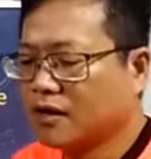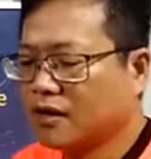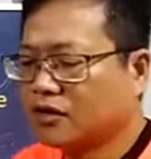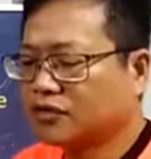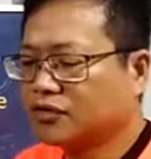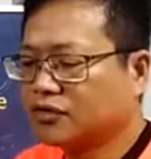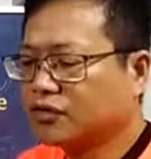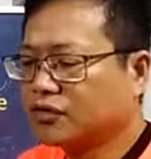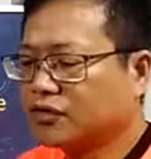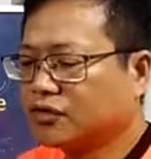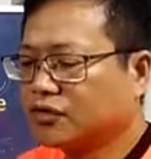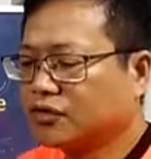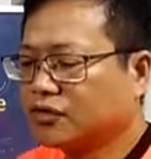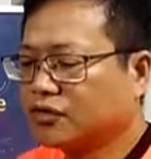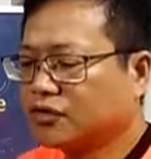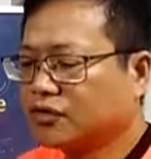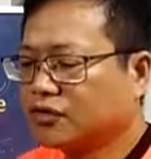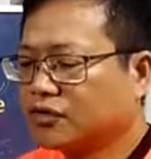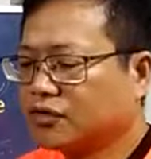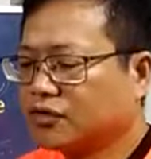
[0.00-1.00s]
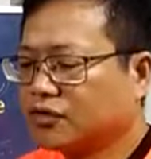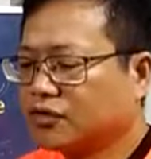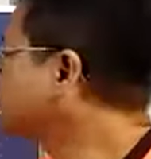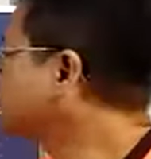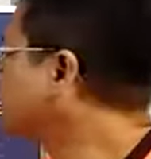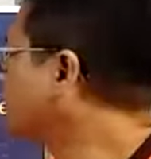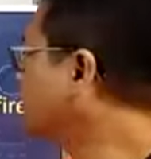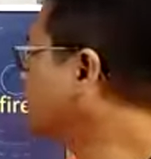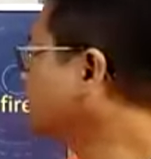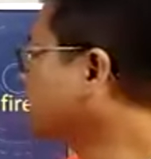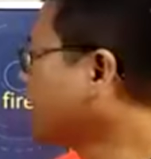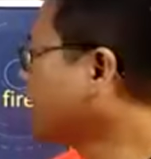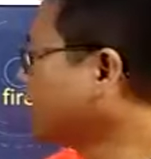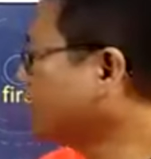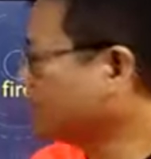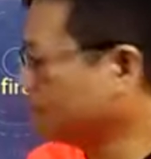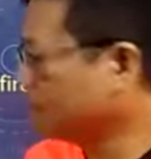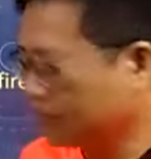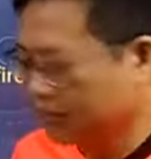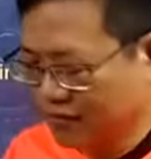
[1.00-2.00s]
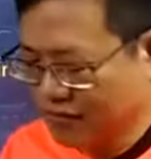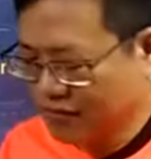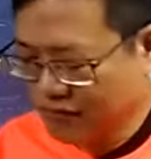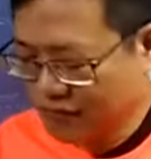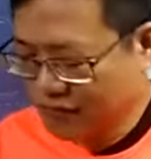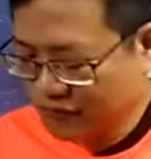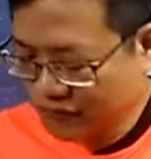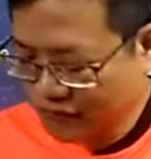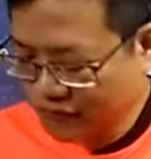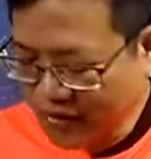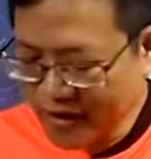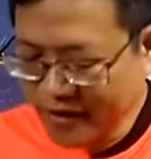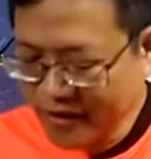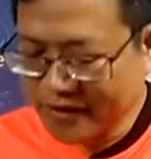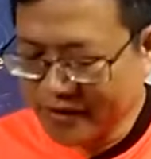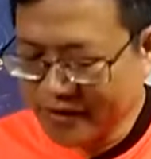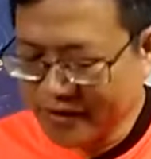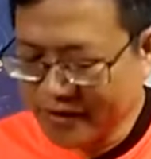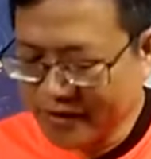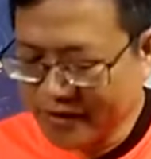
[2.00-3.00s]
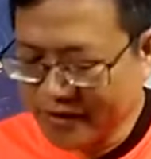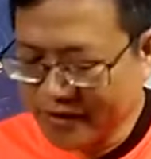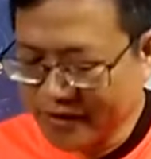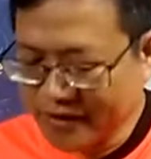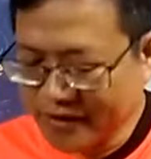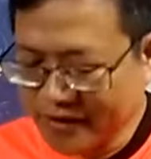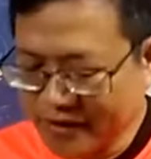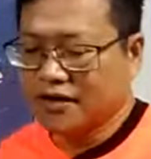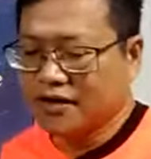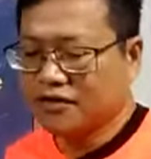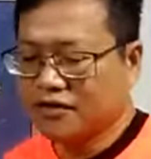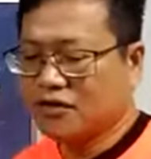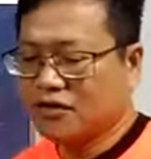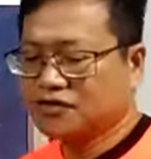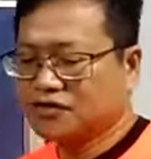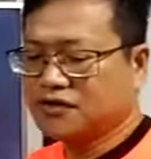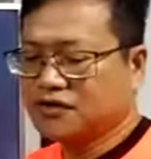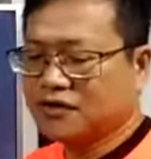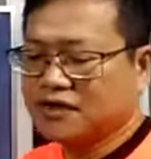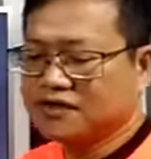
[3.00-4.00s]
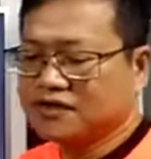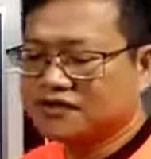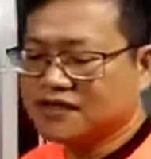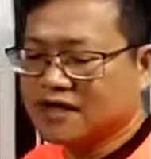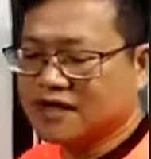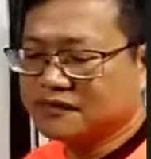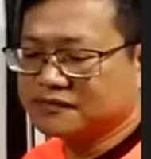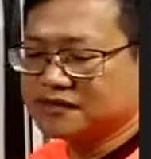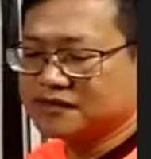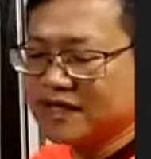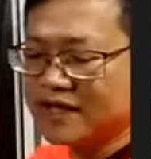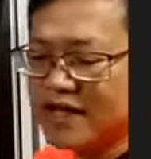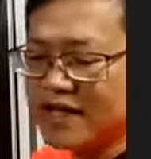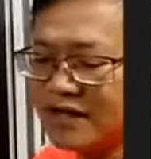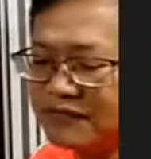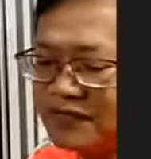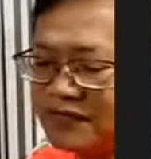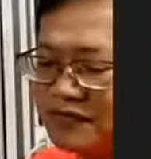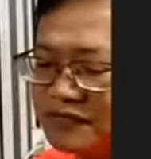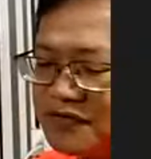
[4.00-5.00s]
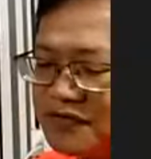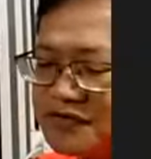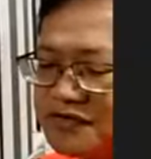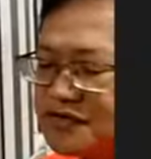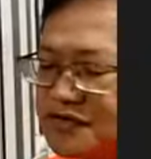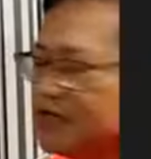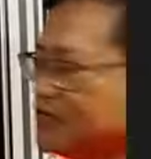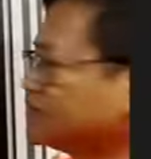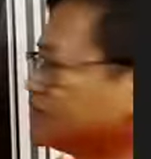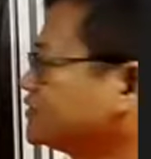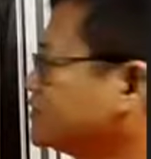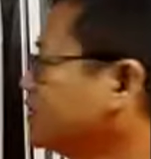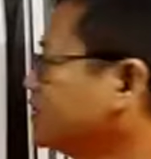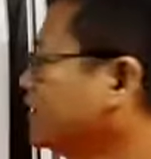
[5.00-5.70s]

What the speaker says: through brimstone and fire. And also in Psalms 11, verse 6,